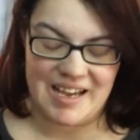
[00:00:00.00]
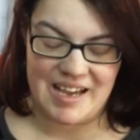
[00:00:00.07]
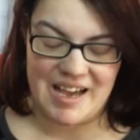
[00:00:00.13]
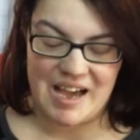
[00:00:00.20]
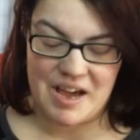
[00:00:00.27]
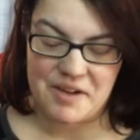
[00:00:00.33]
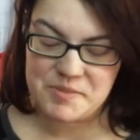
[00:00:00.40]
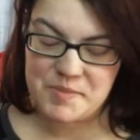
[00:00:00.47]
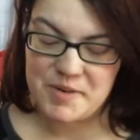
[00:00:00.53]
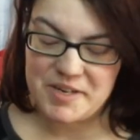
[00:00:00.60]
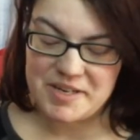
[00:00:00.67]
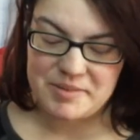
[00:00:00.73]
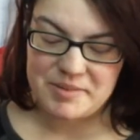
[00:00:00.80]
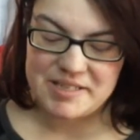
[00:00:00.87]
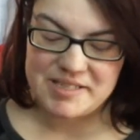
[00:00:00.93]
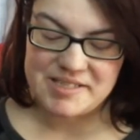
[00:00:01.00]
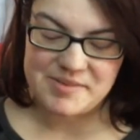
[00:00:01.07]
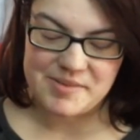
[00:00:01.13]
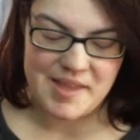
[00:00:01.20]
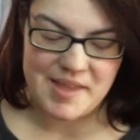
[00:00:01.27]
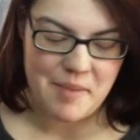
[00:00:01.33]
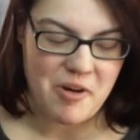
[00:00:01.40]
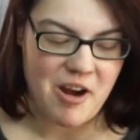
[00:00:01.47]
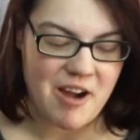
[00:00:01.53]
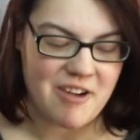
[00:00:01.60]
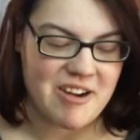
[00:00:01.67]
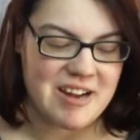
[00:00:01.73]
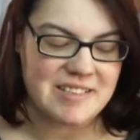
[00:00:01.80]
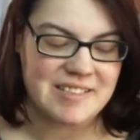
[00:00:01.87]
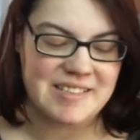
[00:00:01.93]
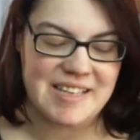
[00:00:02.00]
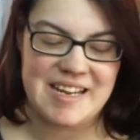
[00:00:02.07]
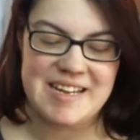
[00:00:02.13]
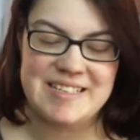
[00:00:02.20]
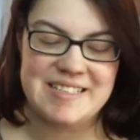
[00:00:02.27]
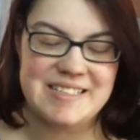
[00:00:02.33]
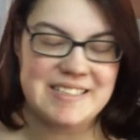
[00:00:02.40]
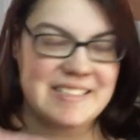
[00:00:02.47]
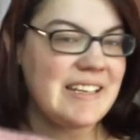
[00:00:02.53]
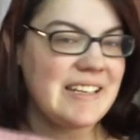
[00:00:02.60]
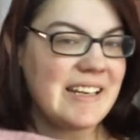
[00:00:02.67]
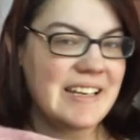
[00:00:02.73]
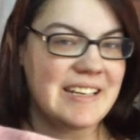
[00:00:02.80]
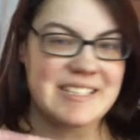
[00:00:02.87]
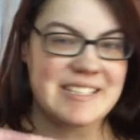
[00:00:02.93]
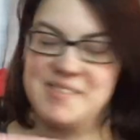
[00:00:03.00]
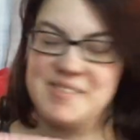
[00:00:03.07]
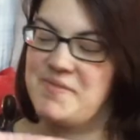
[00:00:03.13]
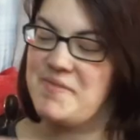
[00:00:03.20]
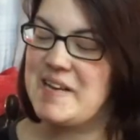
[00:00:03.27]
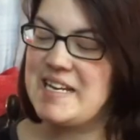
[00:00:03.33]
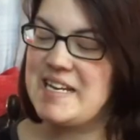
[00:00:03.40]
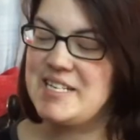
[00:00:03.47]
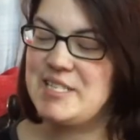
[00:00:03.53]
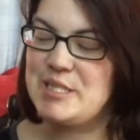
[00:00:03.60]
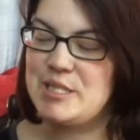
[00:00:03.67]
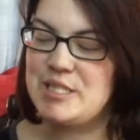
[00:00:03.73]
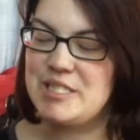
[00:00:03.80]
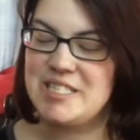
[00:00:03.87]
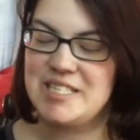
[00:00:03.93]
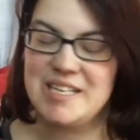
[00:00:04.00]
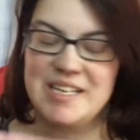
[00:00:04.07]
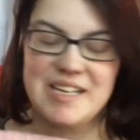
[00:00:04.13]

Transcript: I was pretty pleased with that progress, and it is finished.